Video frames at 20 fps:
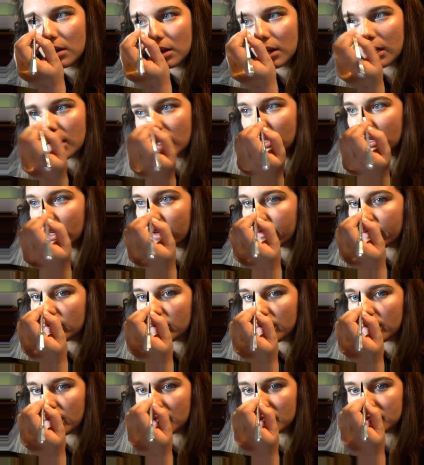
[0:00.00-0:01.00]
Like, he
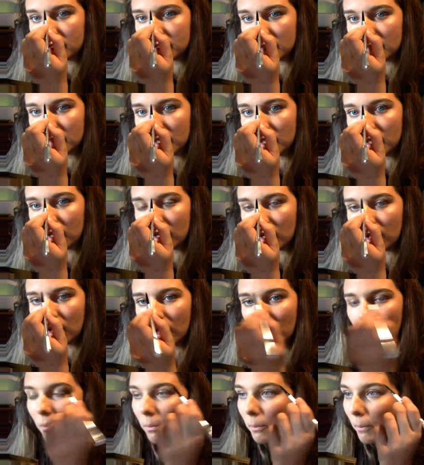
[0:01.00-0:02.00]
definitely has some in here.
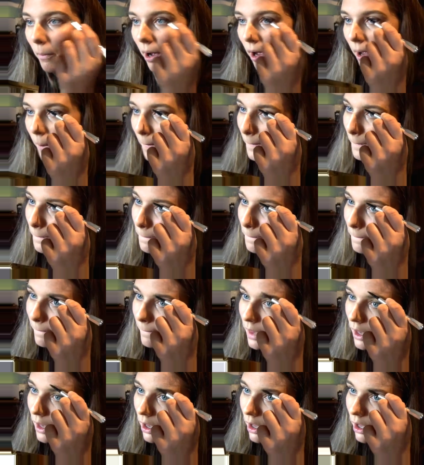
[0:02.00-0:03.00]
But
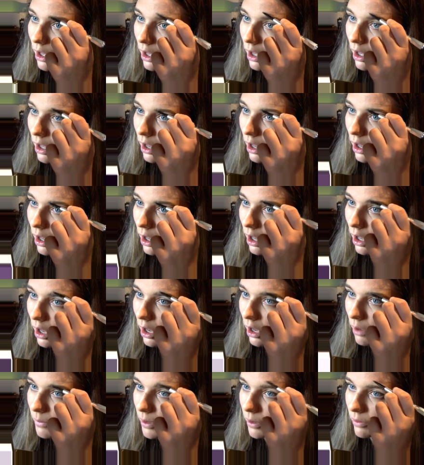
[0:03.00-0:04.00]

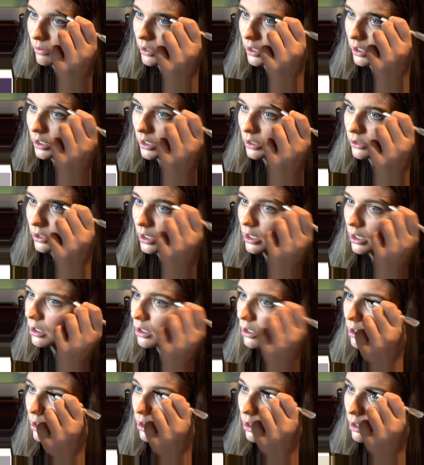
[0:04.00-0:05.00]
I'm not really trying
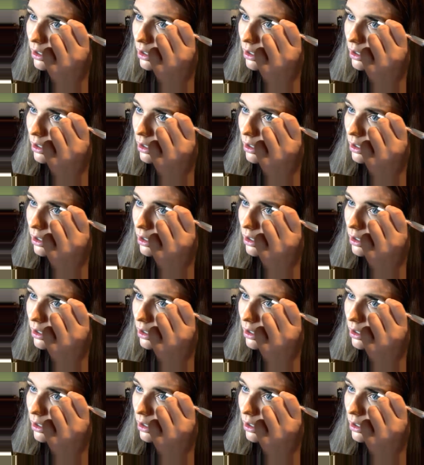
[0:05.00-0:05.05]
to...